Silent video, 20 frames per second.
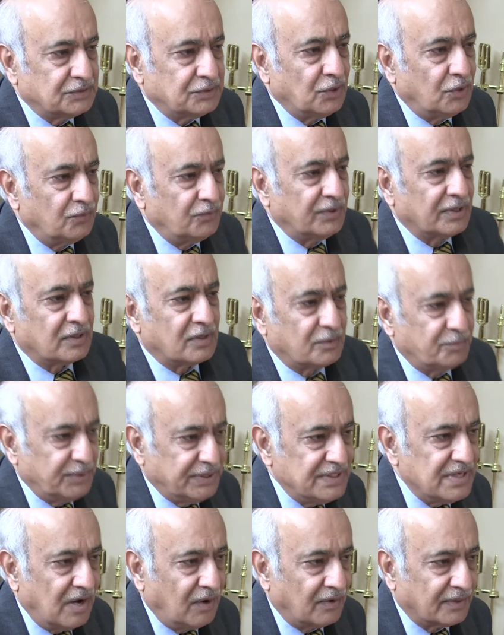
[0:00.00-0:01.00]
Dover or
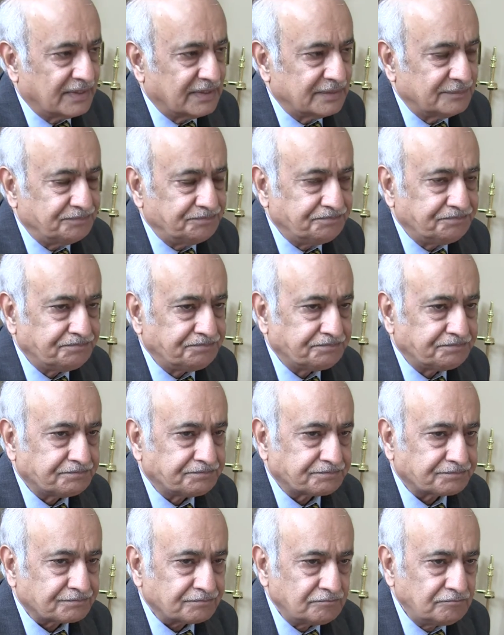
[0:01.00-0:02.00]

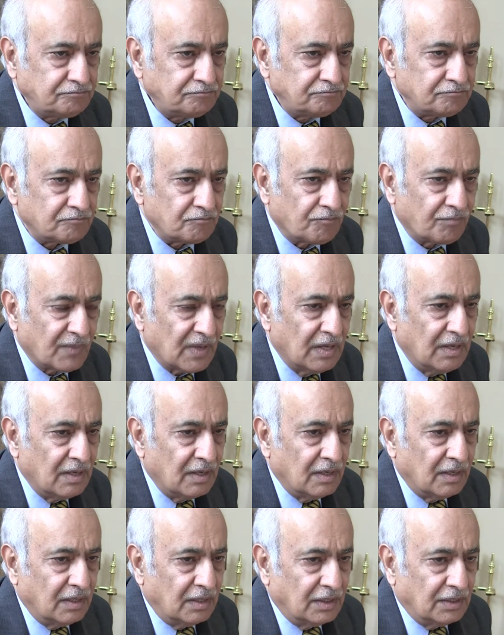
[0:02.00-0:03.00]
beyond.
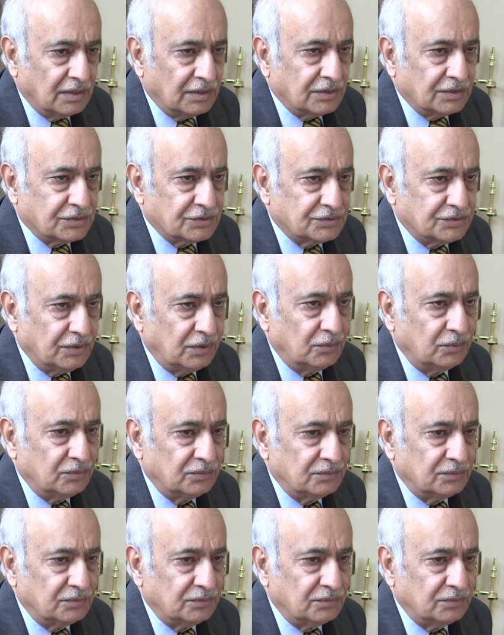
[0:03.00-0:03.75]
So